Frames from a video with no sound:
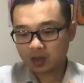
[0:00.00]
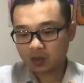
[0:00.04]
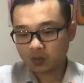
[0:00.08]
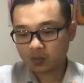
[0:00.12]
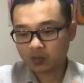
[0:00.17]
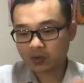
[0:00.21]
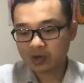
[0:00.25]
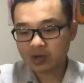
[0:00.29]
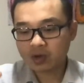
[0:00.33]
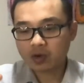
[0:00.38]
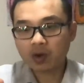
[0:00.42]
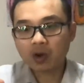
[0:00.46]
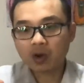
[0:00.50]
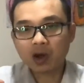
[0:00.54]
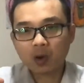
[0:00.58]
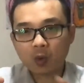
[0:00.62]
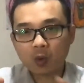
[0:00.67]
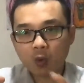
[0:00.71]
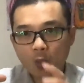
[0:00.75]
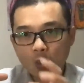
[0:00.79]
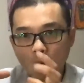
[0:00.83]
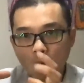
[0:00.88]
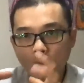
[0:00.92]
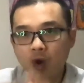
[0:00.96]
we know
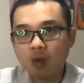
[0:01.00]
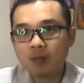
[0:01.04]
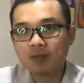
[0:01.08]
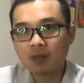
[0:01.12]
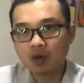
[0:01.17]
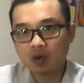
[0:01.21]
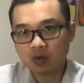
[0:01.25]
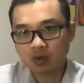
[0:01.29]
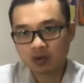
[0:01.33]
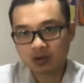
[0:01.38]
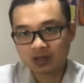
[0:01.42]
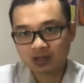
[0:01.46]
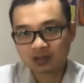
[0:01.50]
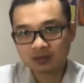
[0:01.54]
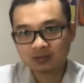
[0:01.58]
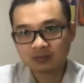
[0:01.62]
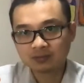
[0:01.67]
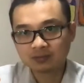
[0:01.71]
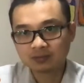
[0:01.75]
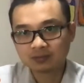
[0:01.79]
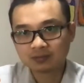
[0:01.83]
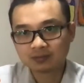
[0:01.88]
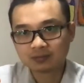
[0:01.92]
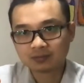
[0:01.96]
warm organ,
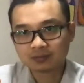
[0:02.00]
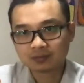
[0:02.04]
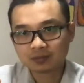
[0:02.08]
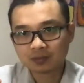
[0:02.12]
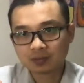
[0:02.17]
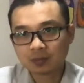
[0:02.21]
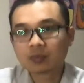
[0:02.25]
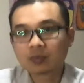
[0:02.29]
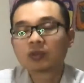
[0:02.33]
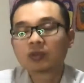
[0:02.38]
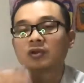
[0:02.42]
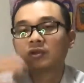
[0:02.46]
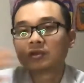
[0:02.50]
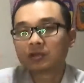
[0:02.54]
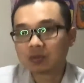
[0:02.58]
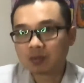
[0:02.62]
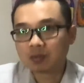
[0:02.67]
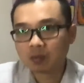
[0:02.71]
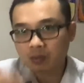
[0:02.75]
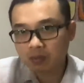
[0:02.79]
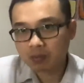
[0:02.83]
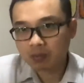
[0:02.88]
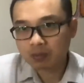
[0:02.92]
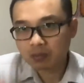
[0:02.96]

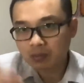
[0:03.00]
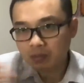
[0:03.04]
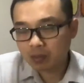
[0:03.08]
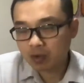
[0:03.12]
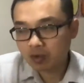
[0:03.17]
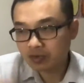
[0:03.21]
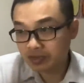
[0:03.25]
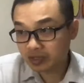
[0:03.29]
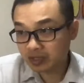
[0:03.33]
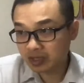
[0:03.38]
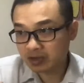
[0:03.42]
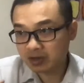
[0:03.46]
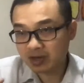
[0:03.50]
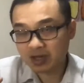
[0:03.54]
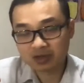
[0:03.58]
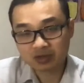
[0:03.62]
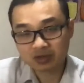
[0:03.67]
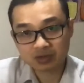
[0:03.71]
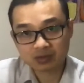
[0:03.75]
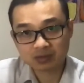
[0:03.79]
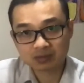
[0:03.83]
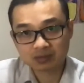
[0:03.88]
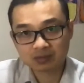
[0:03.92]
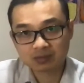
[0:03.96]
more
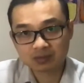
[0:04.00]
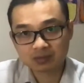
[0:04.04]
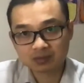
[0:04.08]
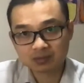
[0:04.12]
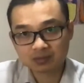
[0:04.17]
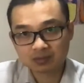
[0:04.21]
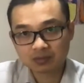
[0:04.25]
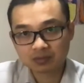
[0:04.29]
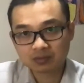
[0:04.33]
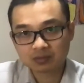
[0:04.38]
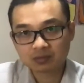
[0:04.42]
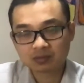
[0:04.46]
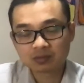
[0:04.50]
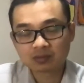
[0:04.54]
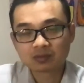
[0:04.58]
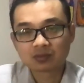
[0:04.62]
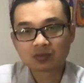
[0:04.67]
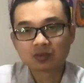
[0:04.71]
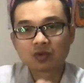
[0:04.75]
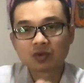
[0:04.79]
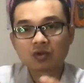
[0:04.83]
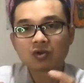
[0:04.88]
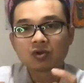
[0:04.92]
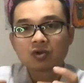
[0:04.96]
circulation.
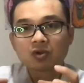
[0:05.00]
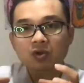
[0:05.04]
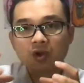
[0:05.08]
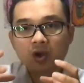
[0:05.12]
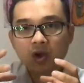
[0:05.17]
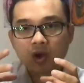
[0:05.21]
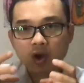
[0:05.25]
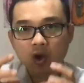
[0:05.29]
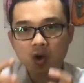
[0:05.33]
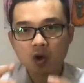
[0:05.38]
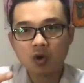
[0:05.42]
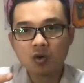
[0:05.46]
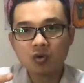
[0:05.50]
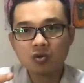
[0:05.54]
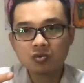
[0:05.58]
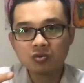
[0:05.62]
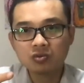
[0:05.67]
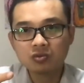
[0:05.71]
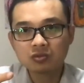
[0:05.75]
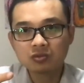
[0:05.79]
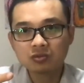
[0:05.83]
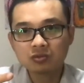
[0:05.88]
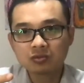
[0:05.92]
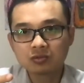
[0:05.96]
Cold
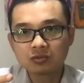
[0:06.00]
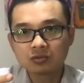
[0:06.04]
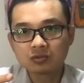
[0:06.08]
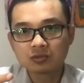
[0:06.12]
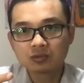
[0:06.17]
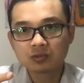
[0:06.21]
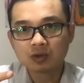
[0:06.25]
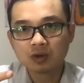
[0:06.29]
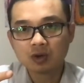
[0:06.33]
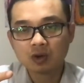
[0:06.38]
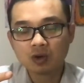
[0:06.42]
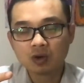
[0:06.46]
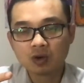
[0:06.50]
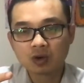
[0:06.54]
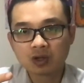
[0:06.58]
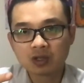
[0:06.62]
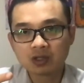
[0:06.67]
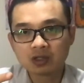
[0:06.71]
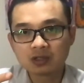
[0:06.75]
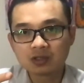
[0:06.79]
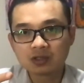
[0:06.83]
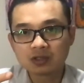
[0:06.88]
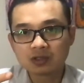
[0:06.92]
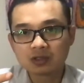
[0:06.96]

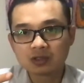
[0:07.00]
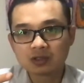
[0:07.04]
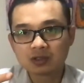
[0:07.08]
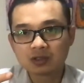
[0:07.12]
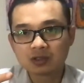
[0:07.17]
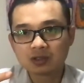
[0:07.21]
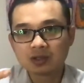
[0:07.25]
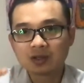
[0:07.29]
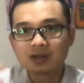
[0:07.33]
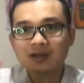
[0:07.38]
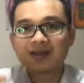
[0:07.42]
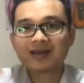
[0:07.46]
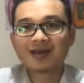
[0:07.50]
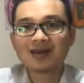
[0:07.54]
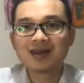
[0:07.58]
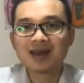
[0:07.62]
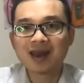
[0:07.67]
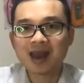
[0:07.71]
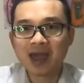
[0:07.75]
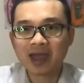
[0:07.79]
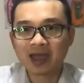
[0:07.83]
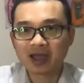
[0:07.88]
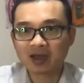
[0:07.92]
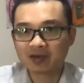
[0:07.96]
organs,
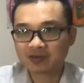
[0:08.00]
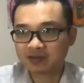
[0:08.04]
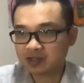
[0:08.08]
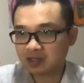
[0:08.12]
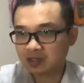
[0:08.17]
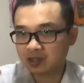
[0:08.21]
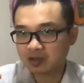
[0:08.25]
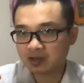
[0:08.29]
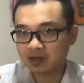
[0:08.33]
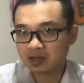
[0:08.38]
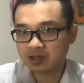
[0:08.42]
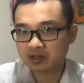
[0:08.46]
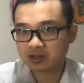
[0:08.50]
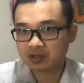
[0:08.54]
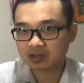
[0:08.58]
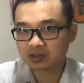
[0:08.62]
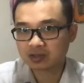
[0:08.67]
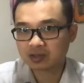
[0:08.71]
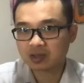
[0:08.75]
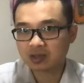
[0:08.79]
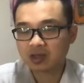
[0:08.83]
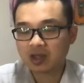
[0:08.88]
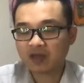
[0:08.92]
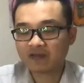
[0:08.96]
lack of circulation.
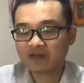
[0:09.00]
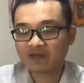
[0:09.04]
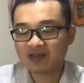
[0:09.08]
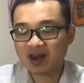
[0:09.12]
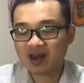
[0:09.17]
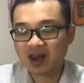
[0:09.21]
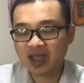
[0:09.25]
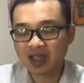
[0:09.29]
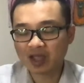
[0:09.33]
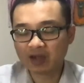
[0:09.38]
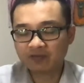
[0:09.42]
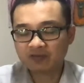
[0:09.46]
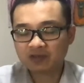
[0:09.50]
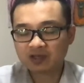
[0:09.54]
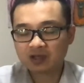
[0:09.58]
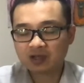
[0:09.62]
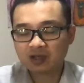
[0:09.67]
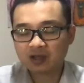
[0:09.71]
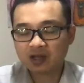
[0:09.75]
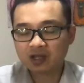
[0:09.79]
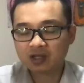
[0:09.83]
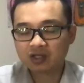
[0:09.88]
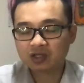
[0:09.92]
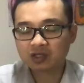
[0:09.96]
If lack of
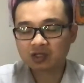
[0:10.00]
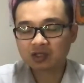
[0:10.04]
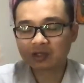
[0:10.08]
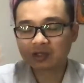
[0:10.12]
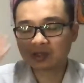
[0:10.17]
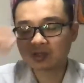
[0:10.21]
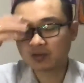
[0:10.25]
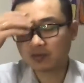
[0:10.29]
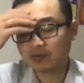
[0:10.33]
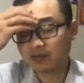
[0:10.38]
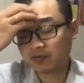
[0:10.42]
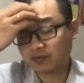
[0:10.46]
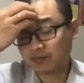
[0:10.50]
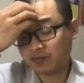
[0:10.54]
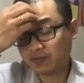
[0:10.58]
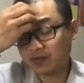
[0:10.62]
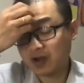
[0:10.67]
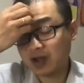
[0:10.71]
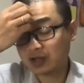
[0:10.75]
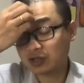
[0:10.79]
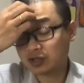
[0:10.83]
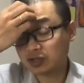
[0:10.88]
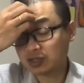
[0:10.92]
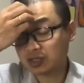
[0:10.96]
circulation, the
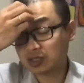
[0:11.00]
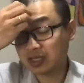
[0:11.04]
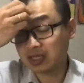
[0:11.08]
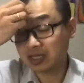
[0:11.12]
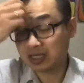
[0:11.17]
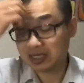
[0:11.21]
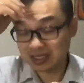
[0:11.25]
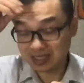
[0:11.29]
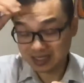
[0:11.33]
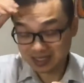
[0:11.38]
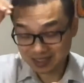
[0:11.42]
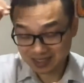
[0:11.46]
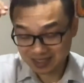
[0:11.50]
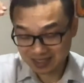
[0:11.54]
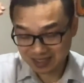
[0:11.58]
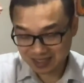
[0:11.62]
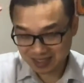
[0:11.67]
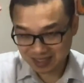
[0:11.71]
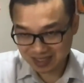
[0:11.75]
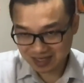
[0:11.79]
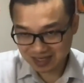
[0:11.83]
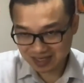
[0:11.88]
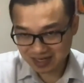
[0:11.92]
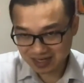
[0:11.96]
function is
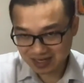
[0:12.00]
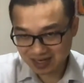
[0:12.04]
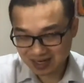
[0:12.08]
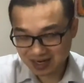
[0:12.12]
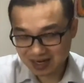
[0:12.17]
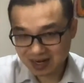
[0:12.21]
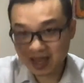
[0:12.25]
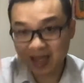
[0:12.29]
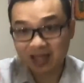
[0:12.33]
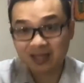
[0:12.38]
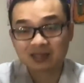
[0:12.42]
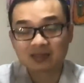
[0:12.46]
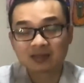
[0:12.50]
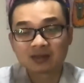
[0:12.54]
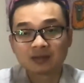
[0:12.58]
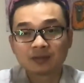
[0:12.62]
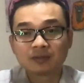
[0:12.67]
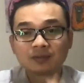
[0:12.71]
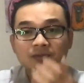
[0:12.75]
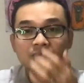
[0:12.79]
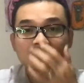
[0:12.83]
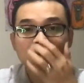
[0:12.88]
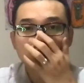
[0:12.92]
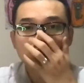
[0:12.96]
less.
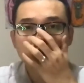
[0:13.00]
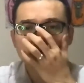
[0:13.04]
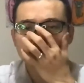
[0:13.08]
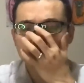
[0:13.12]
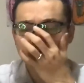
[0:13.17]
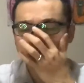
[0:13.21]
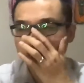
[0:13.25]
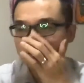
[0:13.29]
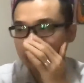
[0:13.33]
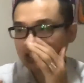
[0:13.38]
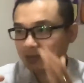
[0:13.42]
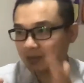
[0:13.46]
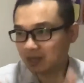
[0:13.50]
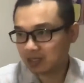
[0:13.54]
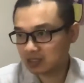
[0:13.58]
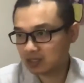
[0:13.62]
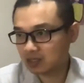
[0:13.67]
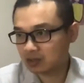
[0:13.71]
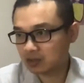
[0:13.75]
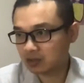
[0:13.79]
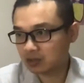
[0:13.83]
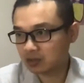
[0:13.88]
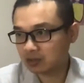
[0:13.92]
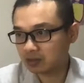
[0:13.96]
Does it make
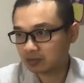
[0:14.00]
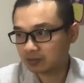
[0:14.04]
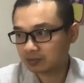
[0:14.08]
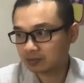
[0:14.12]
sense to you?